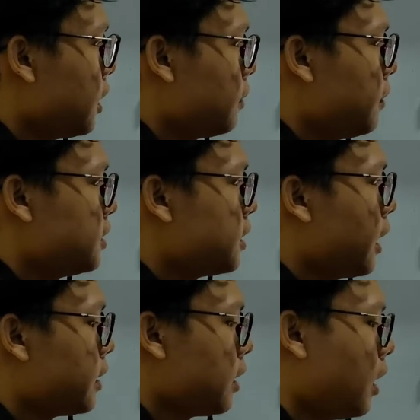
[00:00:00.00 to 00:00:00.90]
it means
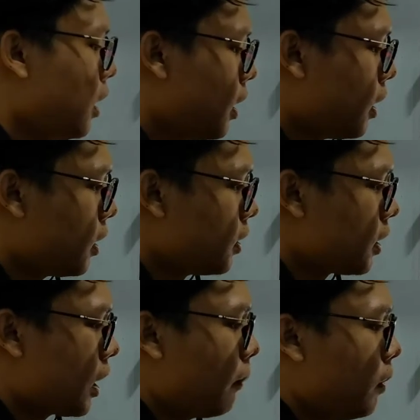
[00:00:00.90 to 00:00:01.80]
that
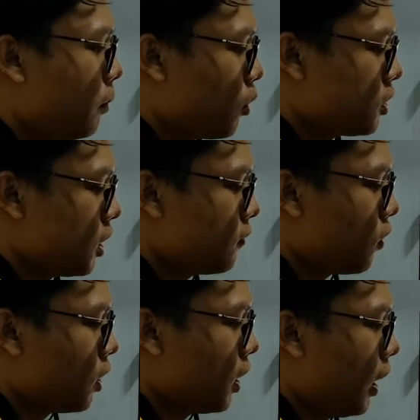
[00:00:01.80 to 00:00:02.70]
the coupling process
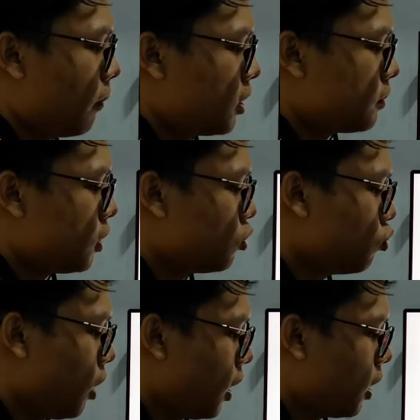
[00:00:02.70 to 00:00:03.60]
for the
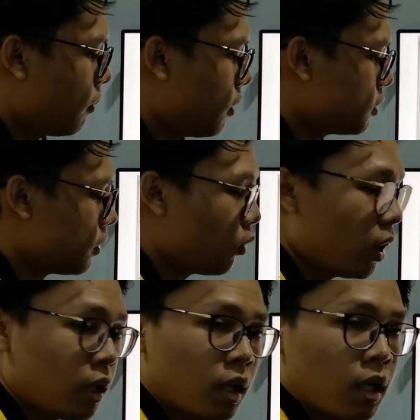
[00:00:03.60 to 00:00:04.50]
MSB2 and
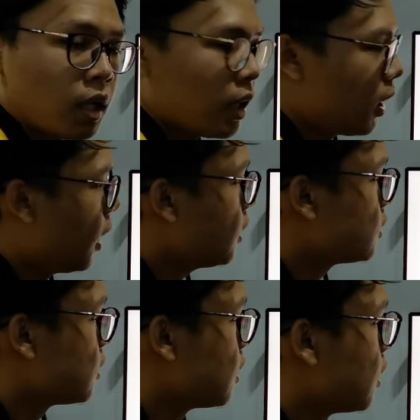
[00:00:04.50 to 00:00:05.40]
MSB1
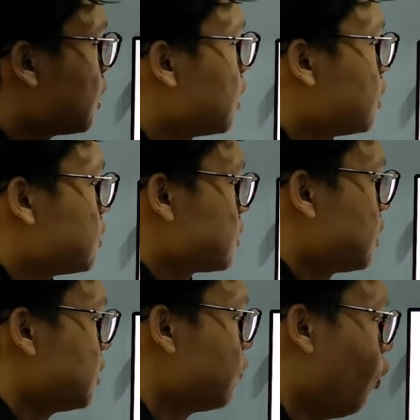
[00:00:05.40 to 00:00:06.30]
has
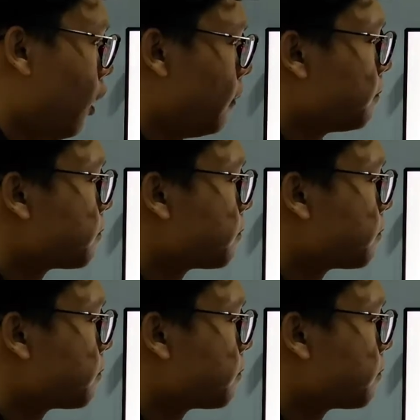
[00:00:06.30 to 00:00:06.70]
successful.